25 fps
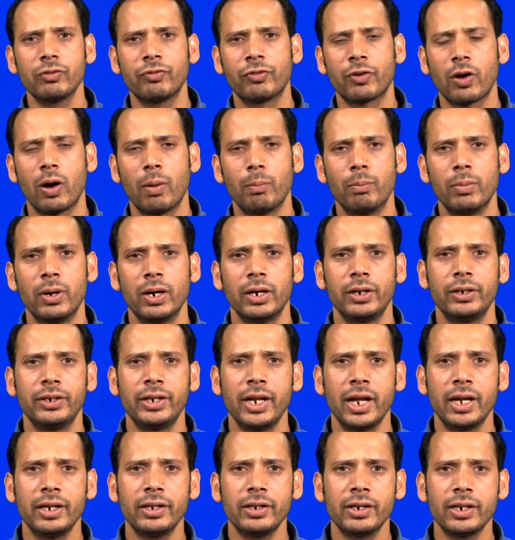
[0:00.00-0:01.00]
from
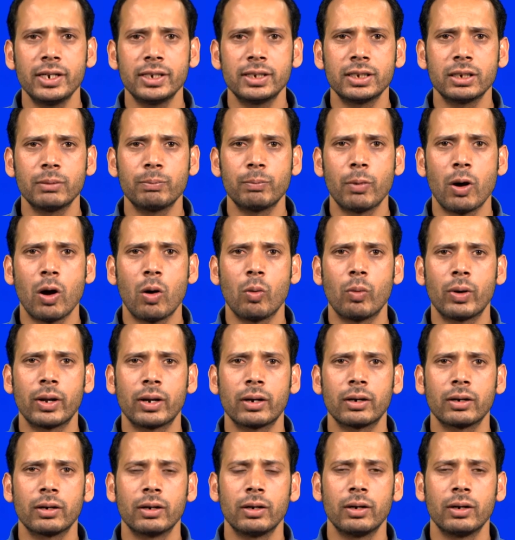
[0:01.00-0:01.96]
10 razor power